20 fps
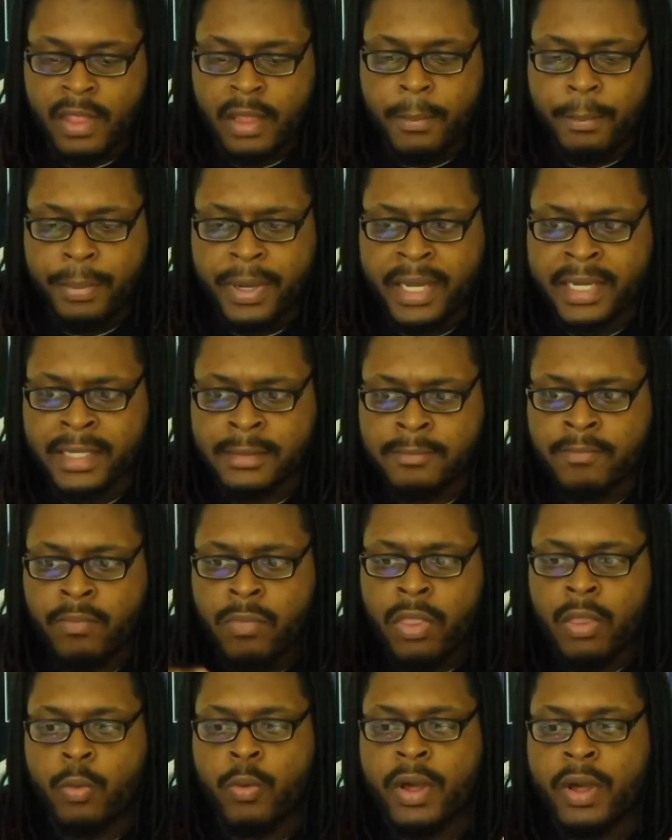But
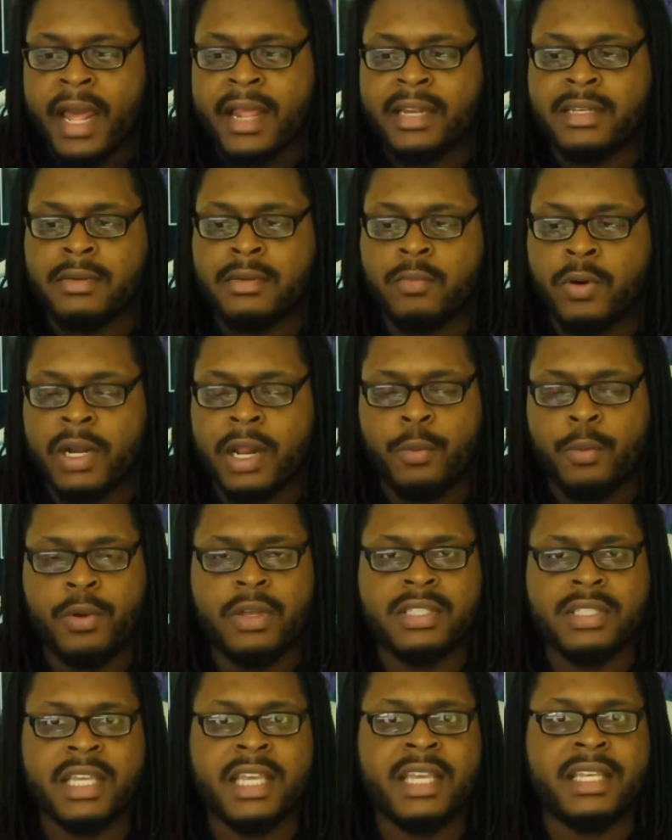what I
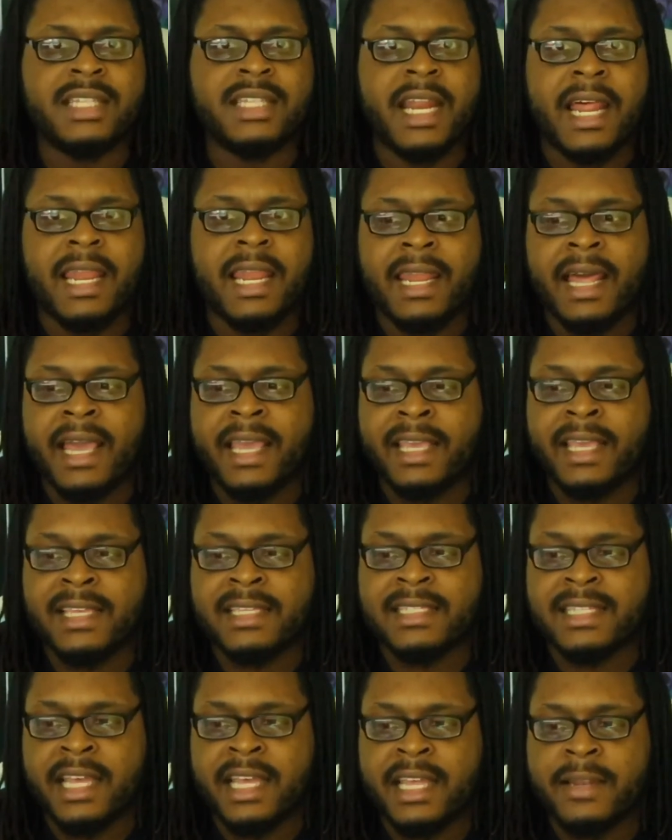will say is that I like
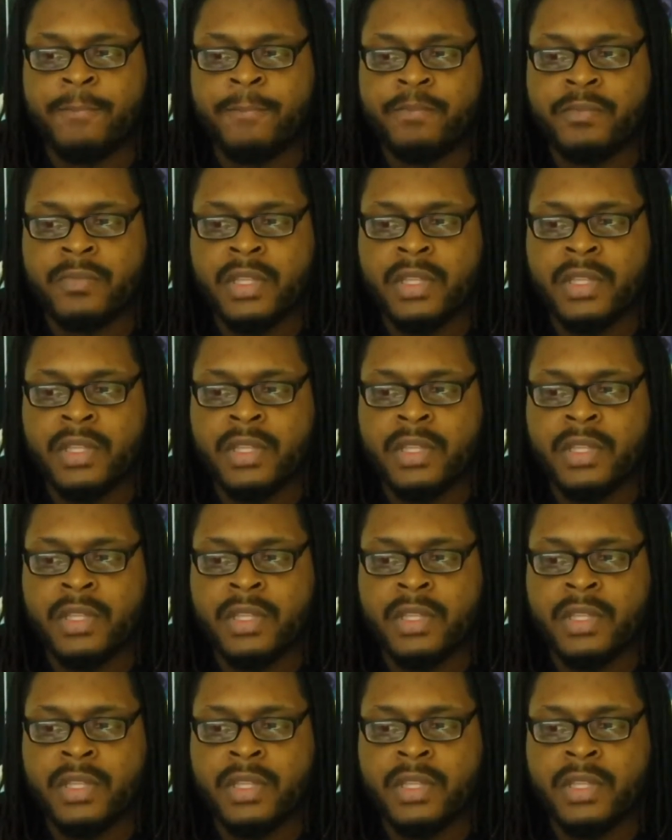is that